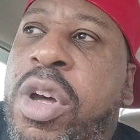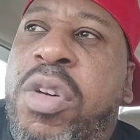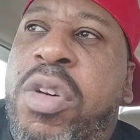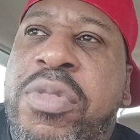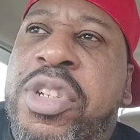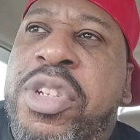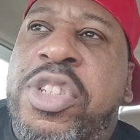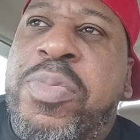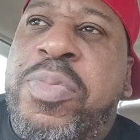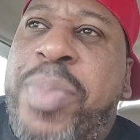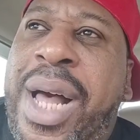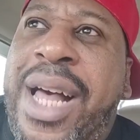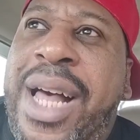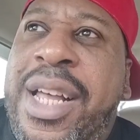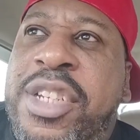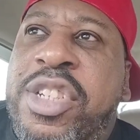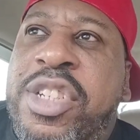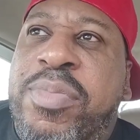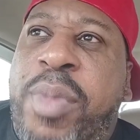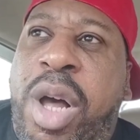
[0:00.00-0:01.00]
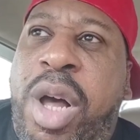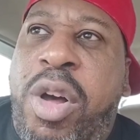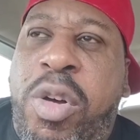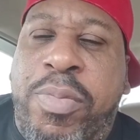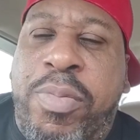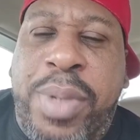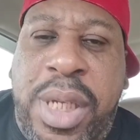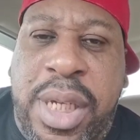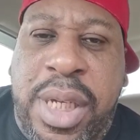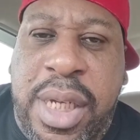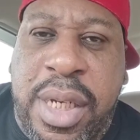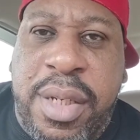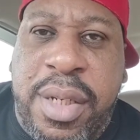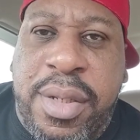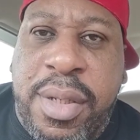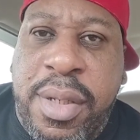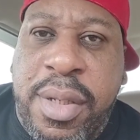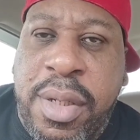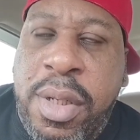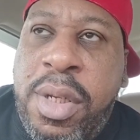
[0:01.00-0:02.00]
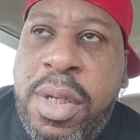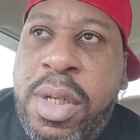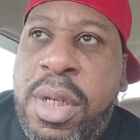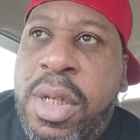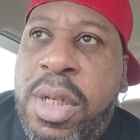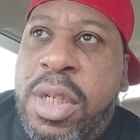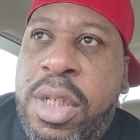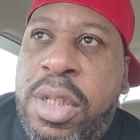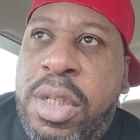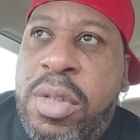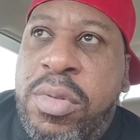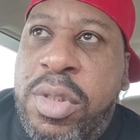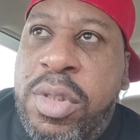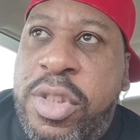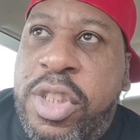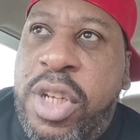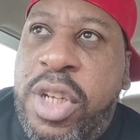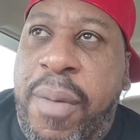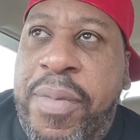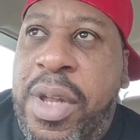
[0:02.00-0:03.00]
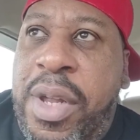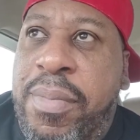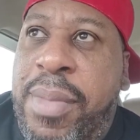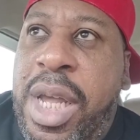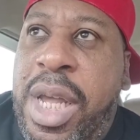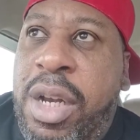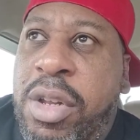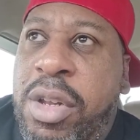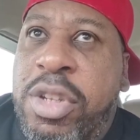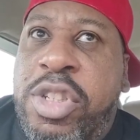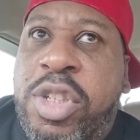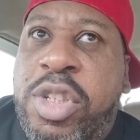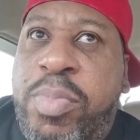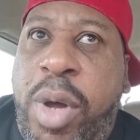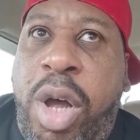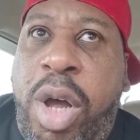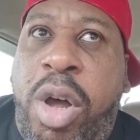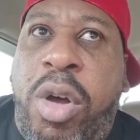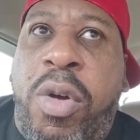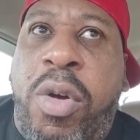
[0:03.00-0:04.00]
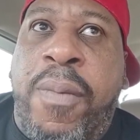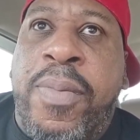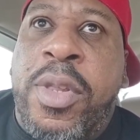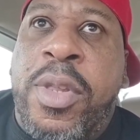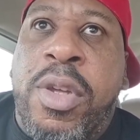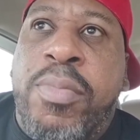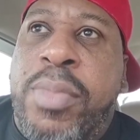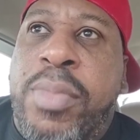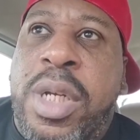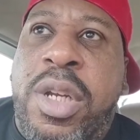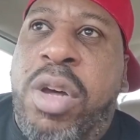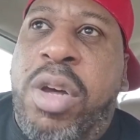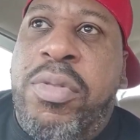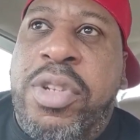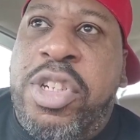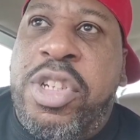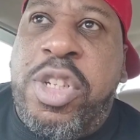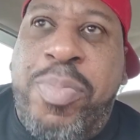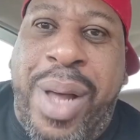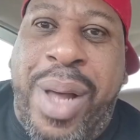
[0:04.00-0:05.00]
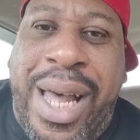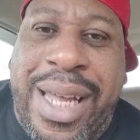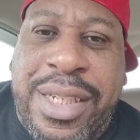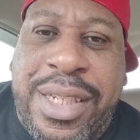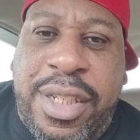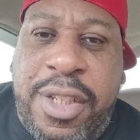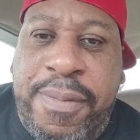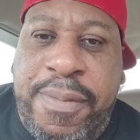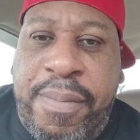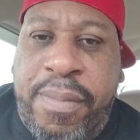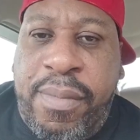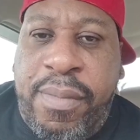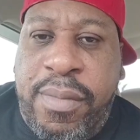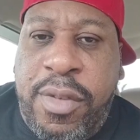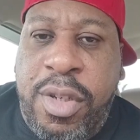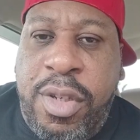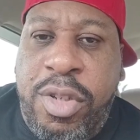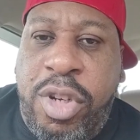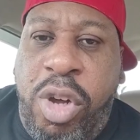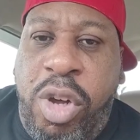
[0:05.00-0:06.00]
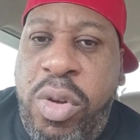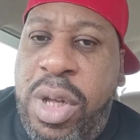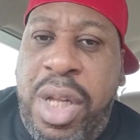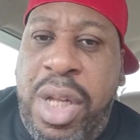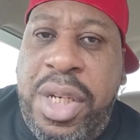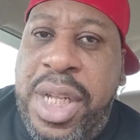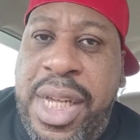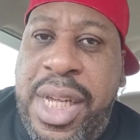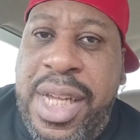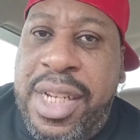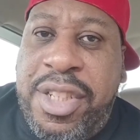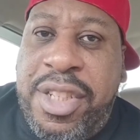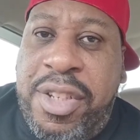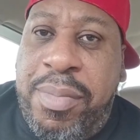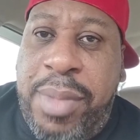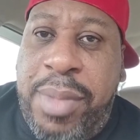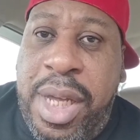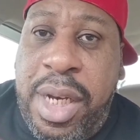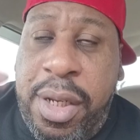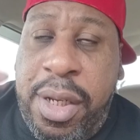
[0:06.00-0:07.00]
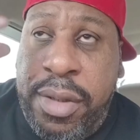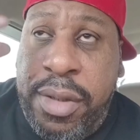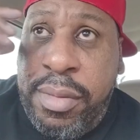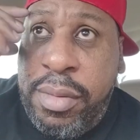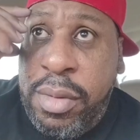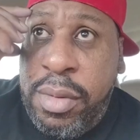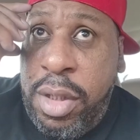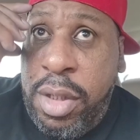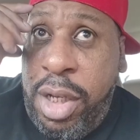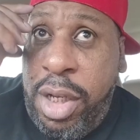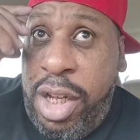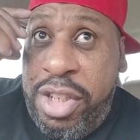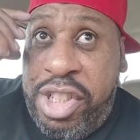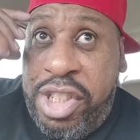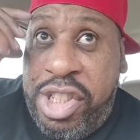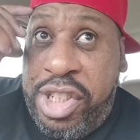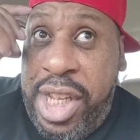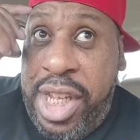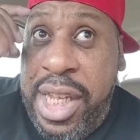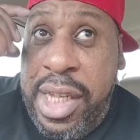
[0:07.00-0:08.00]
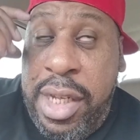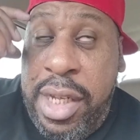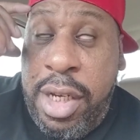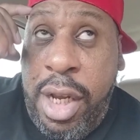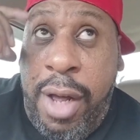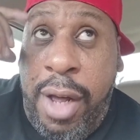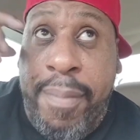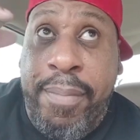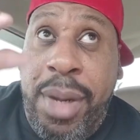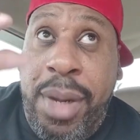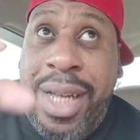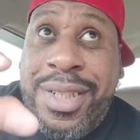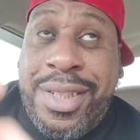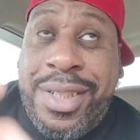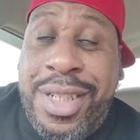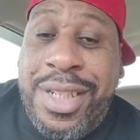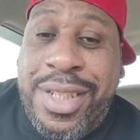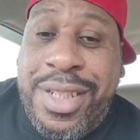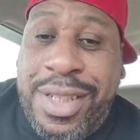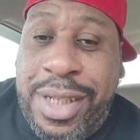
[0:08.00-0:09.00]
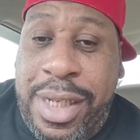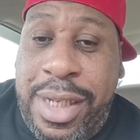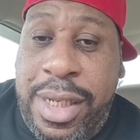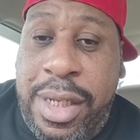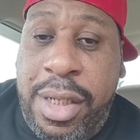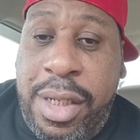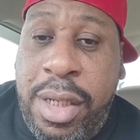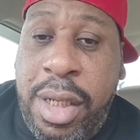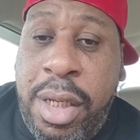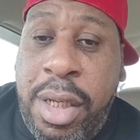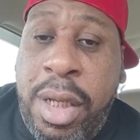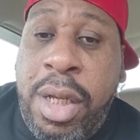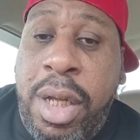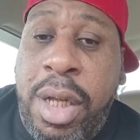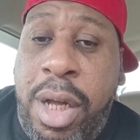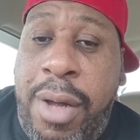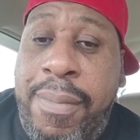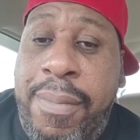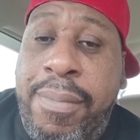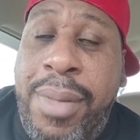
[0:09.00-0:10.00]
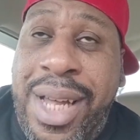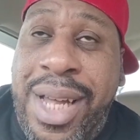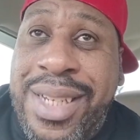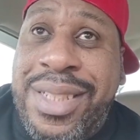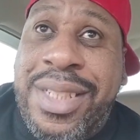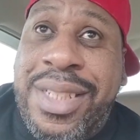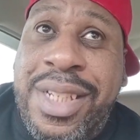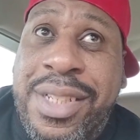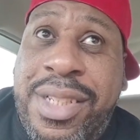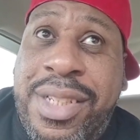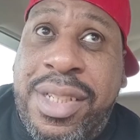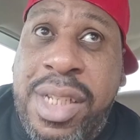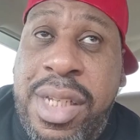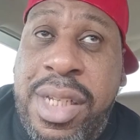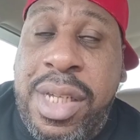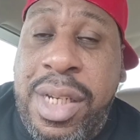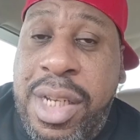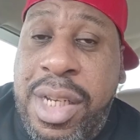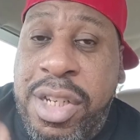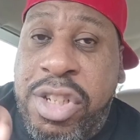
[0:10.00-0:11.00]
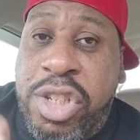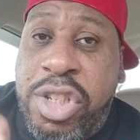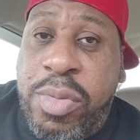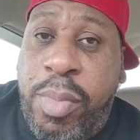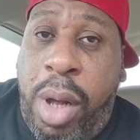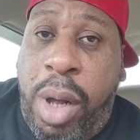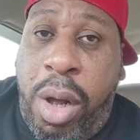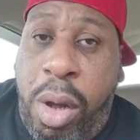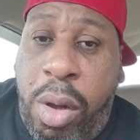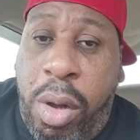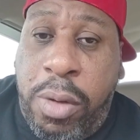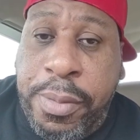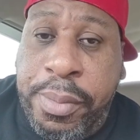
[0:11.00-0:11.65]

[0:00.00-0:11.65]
despise small beginnings. Something may look small, but don't despise it. Don't underestimate it. A seed, a mustard seed. A mustard seed is small,